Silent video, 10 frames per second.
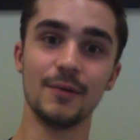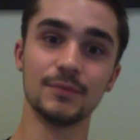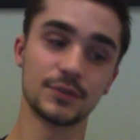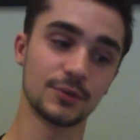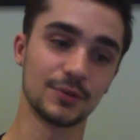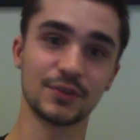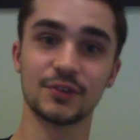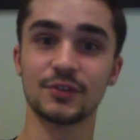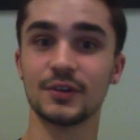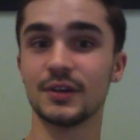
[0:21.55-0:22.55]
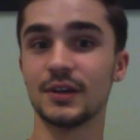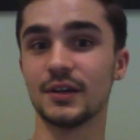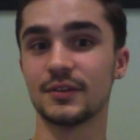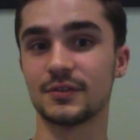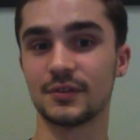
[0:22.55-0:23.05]
So essentially
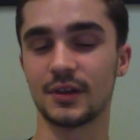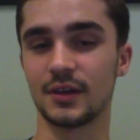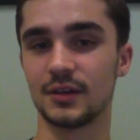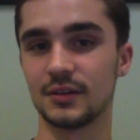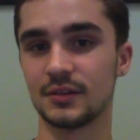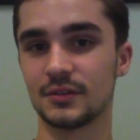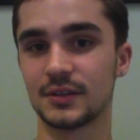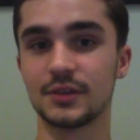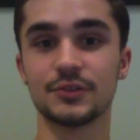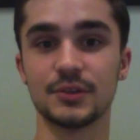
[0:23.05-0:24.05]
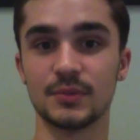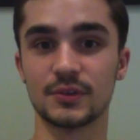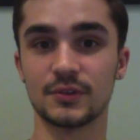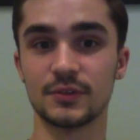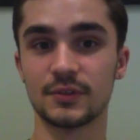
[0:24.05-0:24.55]
it's a kill team
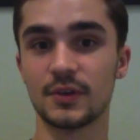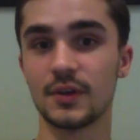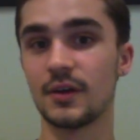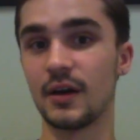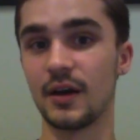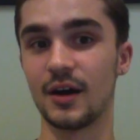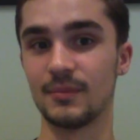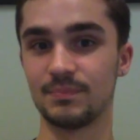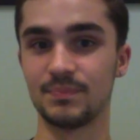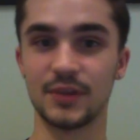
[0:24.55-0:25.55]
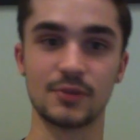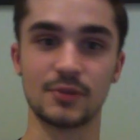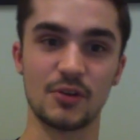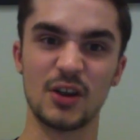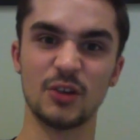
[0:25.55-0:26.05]
missions based
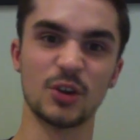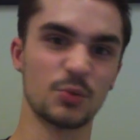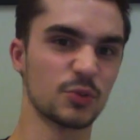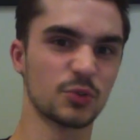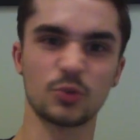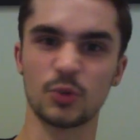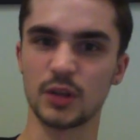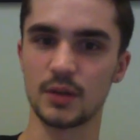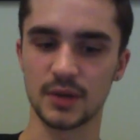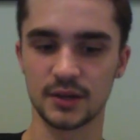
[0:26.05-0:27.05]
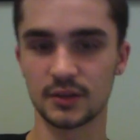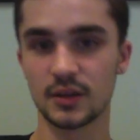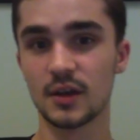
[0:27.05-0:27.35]
around an Eldar with a storyline behind it.